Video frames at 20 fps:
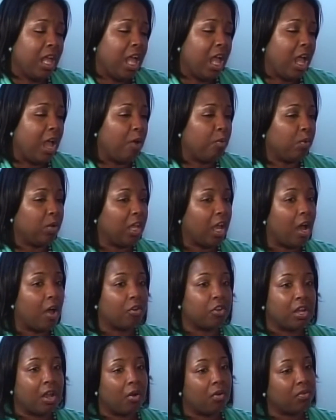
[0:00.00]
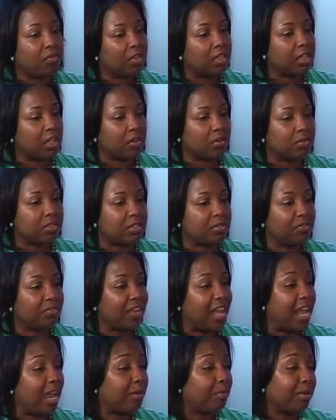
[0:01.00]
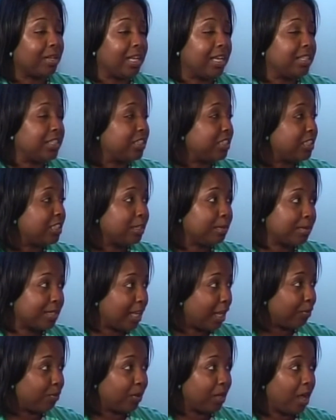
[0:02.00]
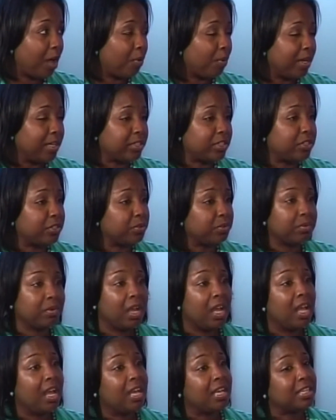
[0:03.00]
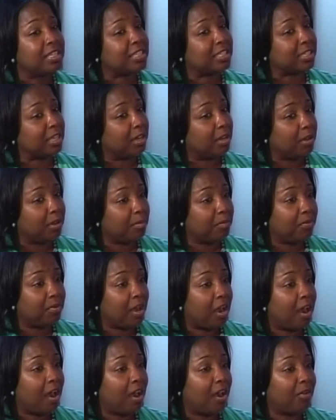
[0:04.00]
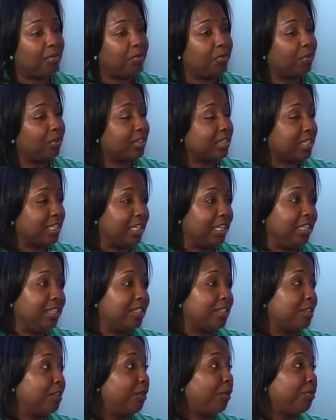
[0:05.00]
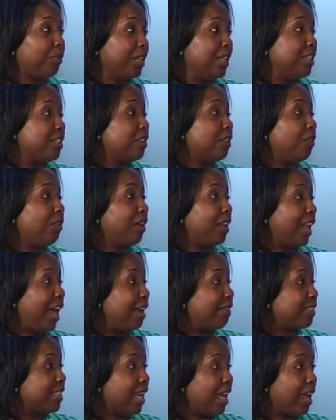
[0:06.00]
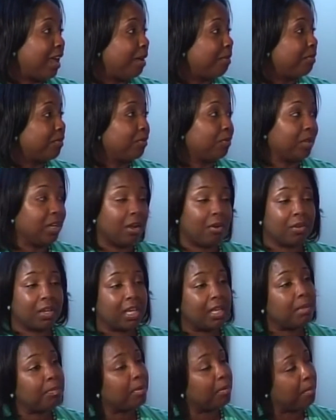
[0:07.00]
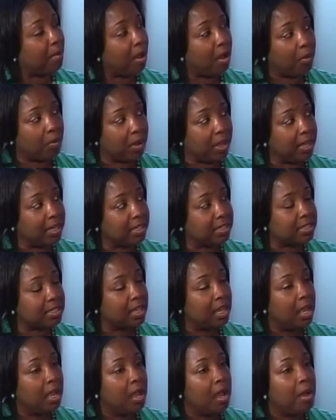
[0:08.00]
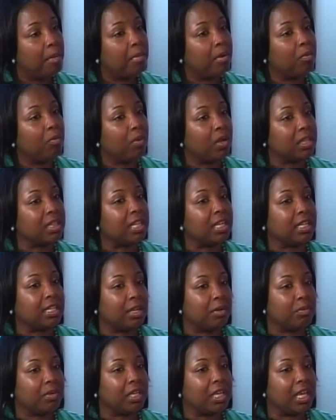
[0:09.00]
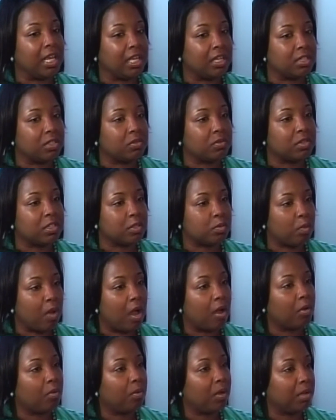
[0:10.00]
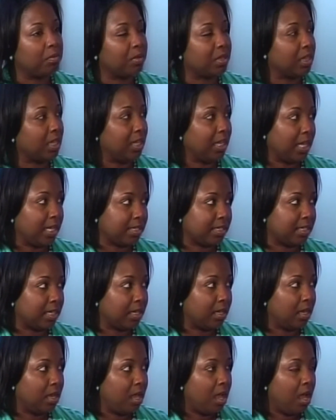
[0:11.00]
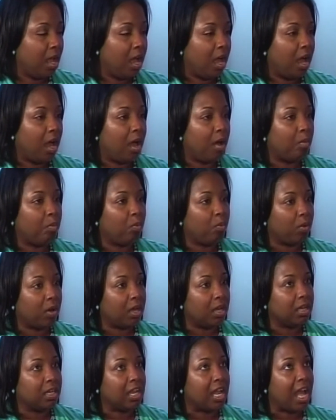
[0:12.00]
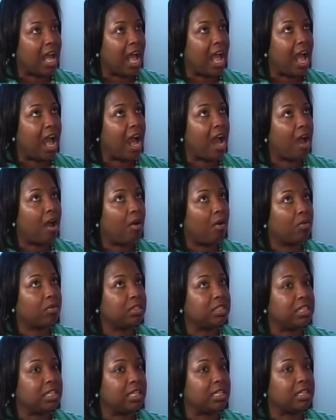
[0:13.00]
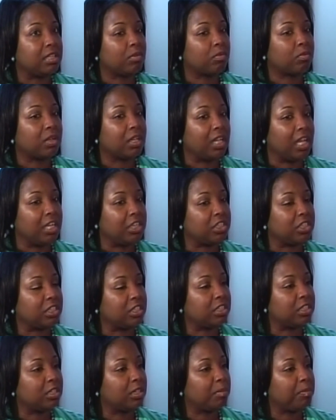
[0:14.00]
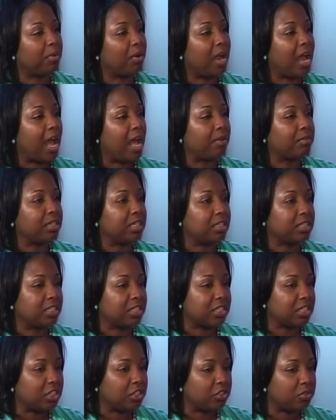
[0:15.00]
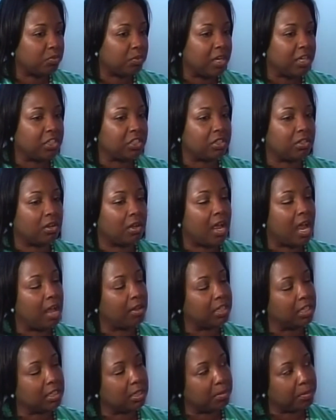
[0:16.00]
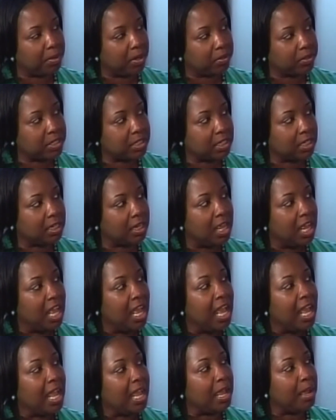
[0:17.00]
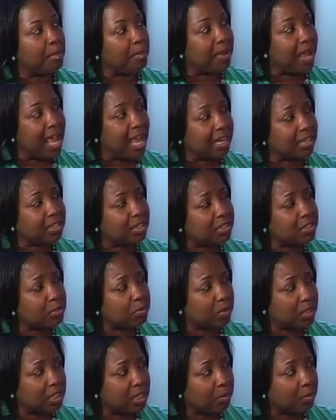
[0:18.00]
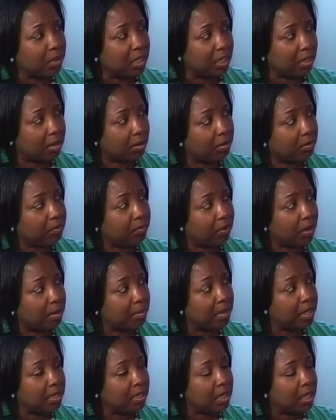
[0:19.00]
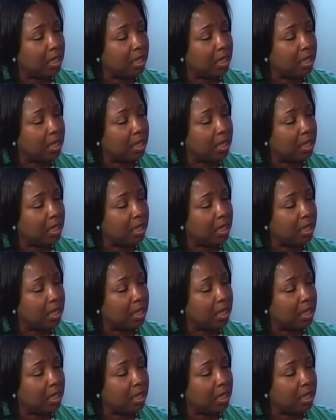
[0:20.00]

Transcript: And we all know, for those who've had relationships, like we always do, some are for a season or reason or a lifetime. We don't keep them always. But one thing that we can do is walk away with the lesson. One, how did the relationship or how did the situation or how did the person impact us? What did we learn from it?